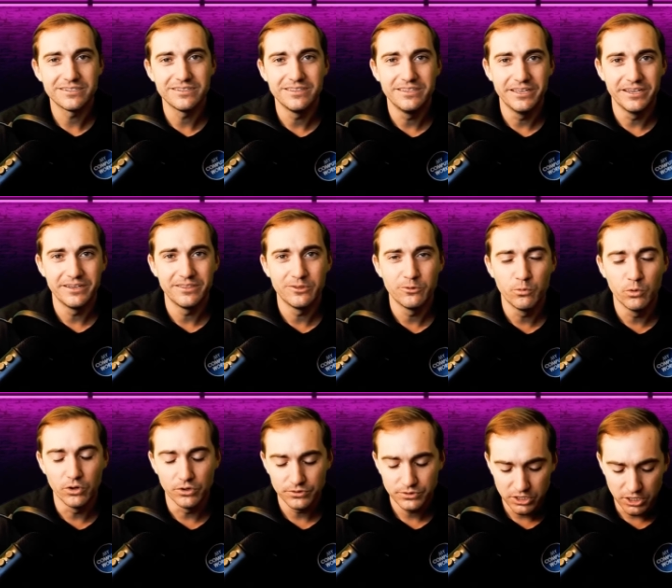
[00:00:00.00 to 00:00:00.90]
the the
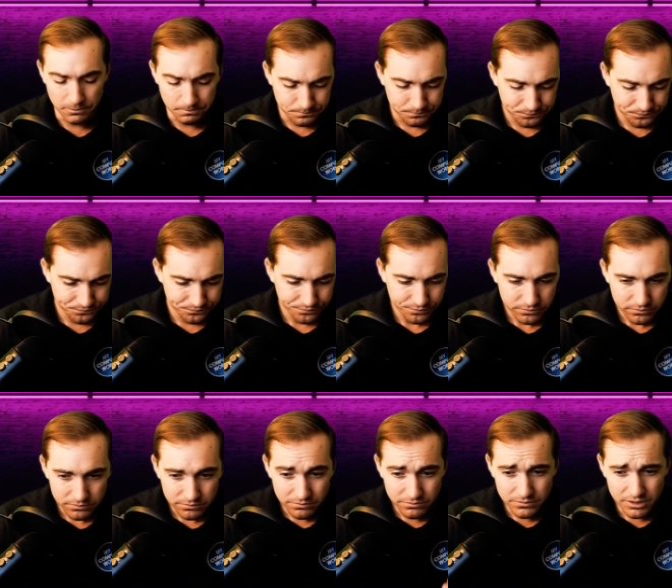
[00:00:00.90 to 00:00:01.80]
world. So
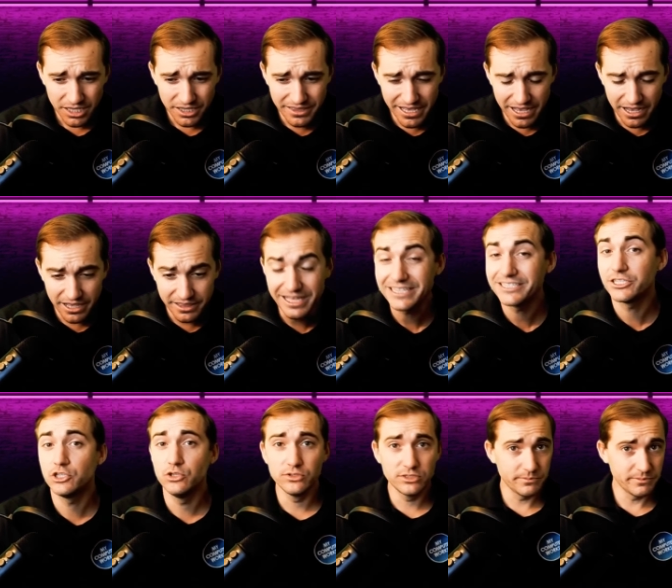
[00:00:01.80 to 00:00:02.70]
th uh, that's
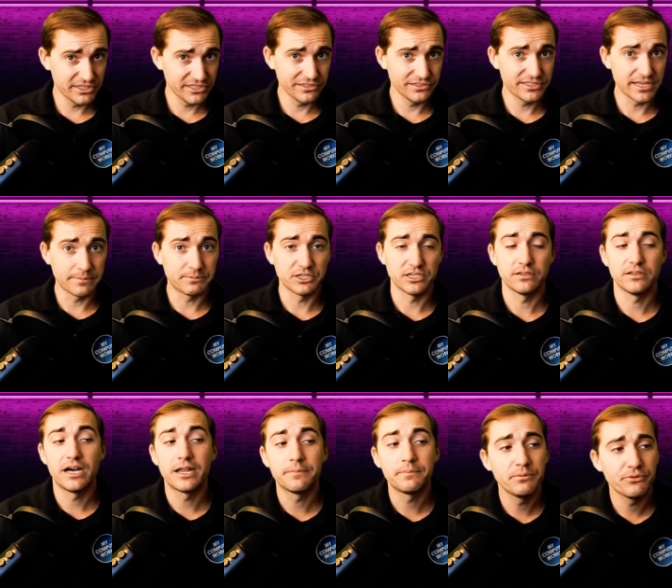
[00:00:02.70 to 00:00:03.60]
a huge misconception. A
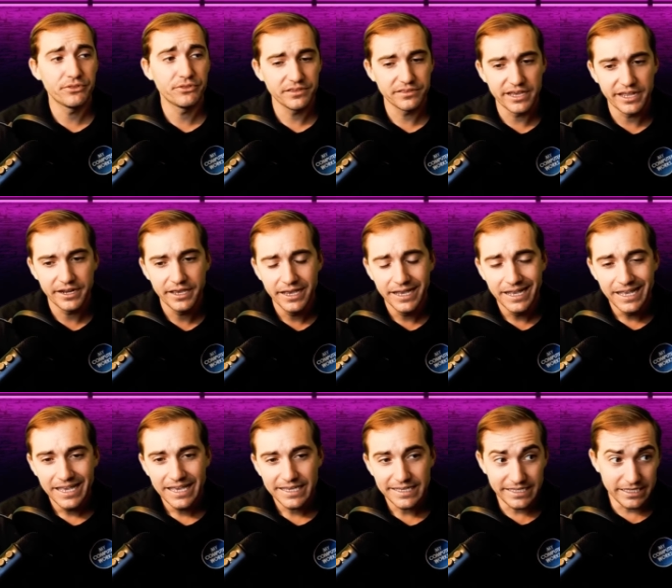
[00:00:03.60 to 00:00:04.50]
lot of people think that
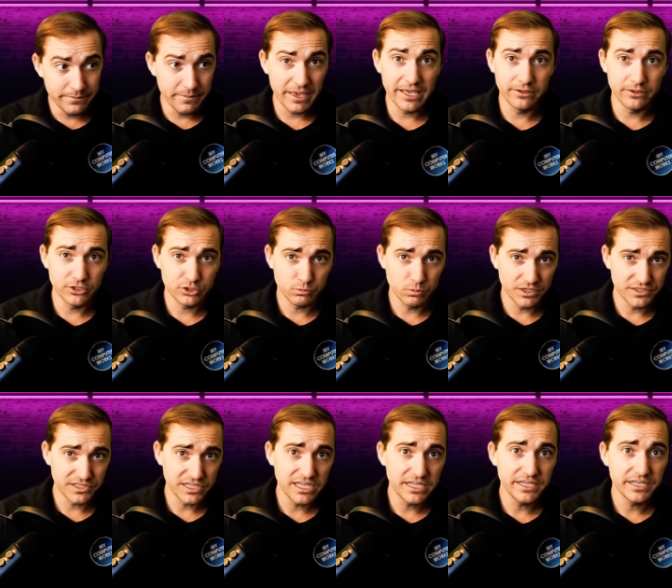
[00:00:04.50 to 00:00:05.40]
email is
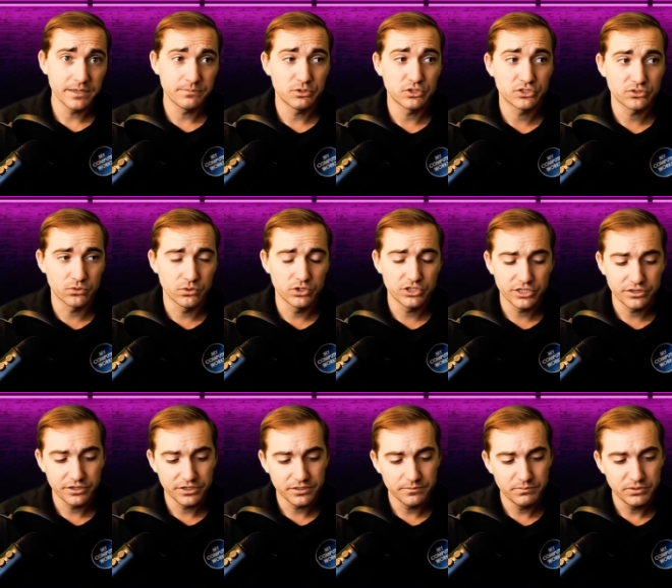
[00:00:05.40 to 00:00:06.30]
what's eating up the storage on
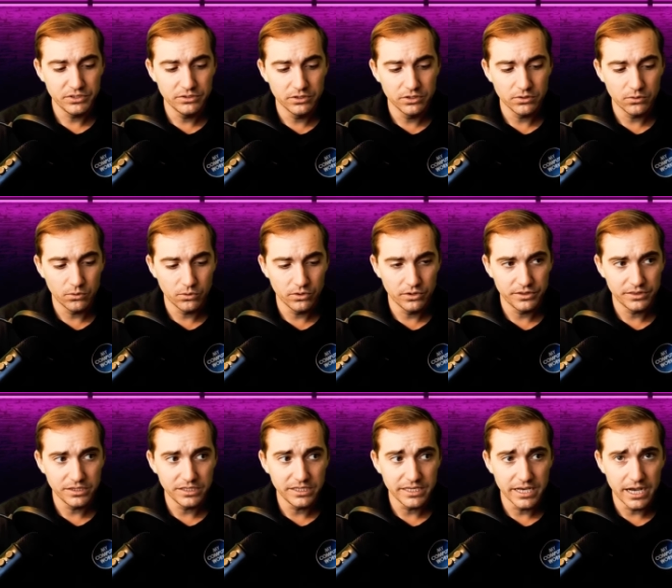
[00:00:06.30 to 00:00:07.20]
their computer, or
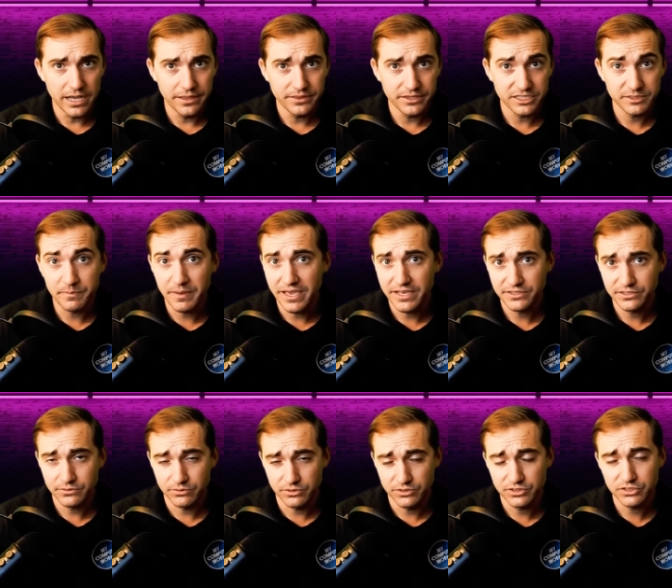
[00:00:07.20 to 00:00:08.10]
the uh, the space,
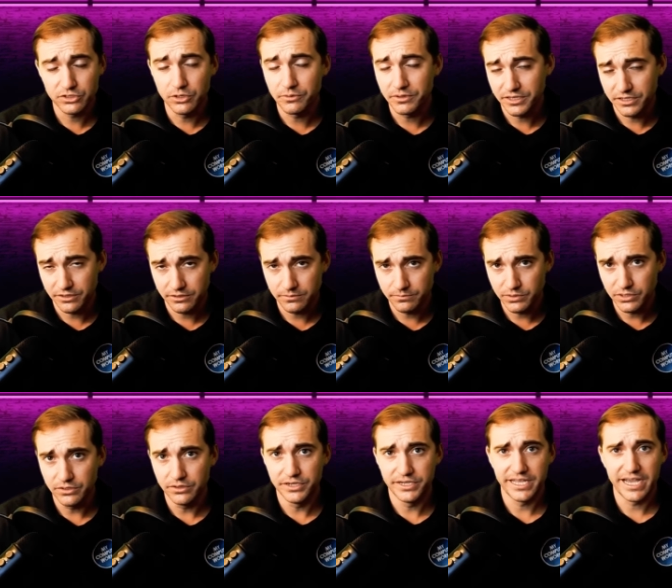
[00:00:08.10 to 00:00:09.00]
or slowing their
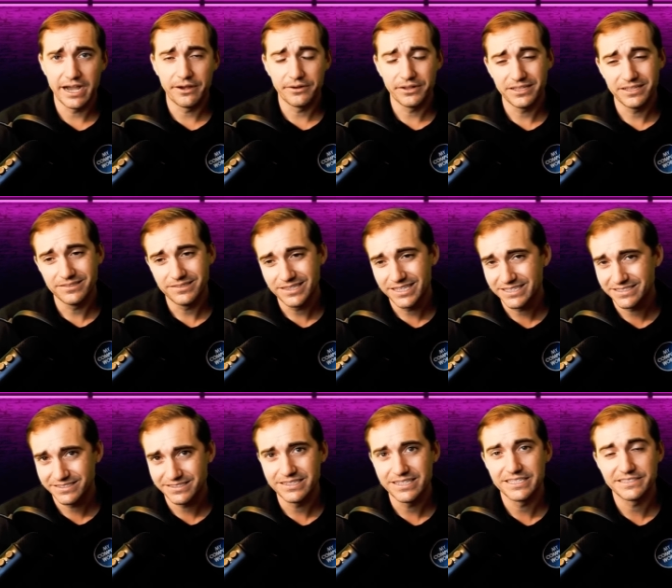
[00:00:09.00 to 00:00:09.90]
computer down, and
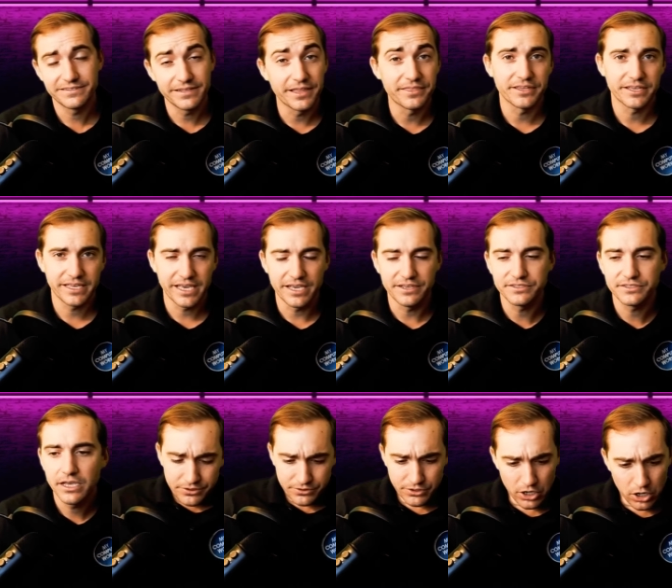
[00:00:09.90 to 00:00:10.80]
that's that's not the case.
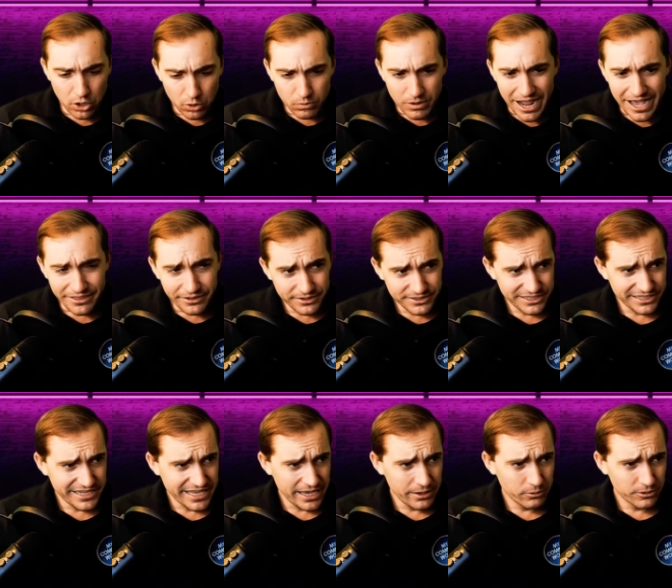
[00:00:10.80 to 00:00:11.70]
No, rather
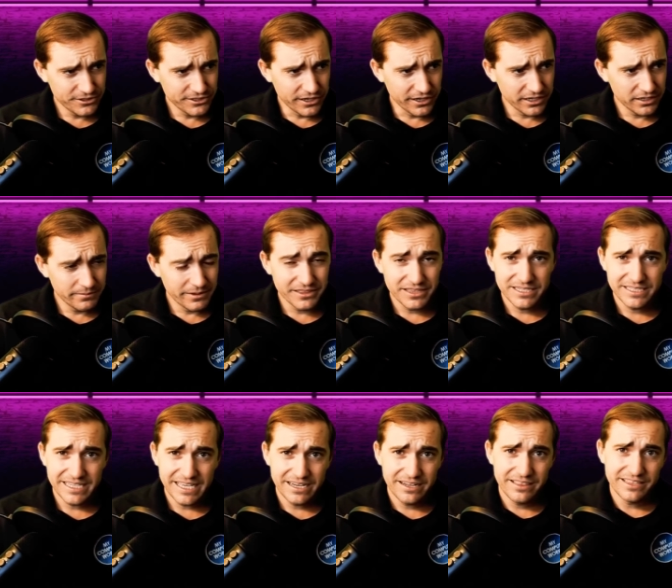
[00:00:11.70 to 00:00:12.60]
today we're talking about the
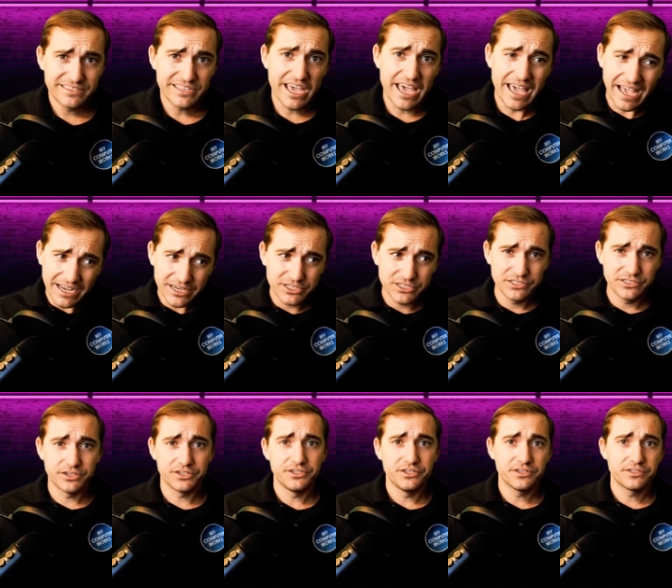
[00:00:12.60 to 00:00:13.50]
data that's
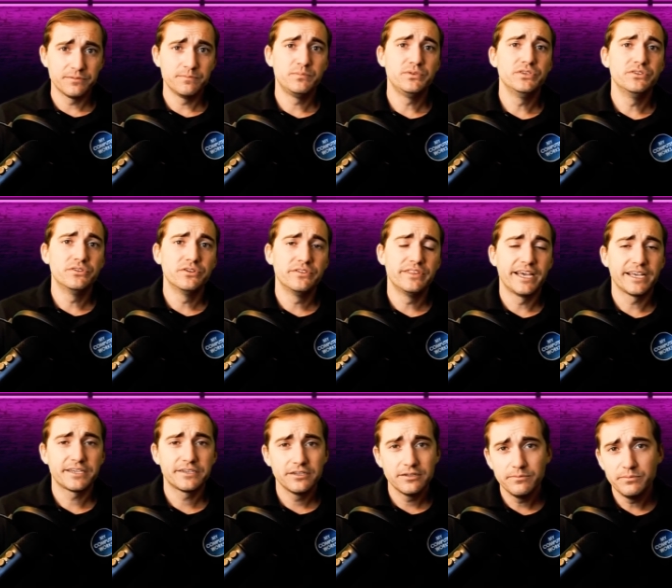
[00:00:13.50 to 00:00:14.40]
actually on your computer
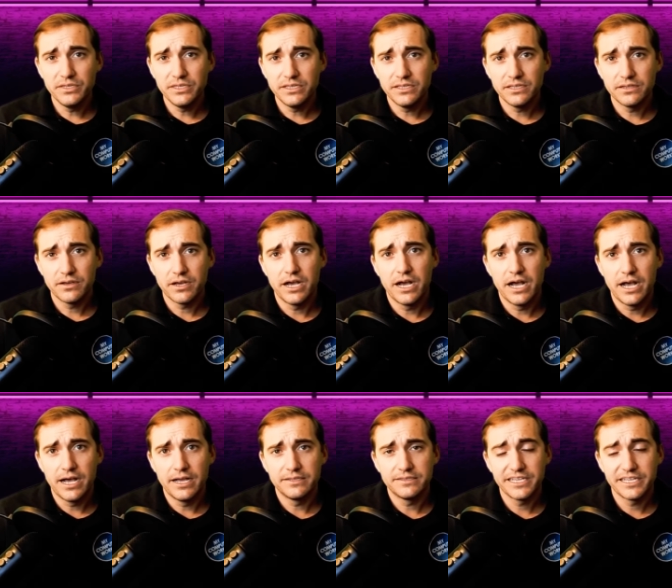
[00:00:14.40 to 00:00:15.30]
that could be
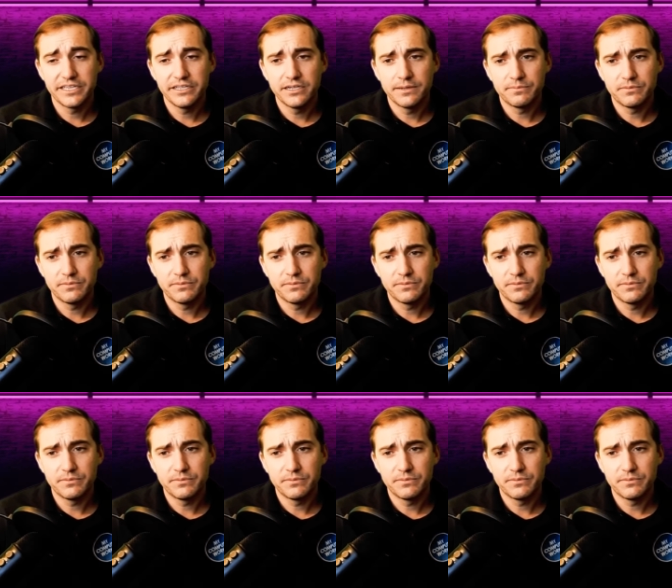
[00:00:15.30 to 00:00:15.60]
uh, taking up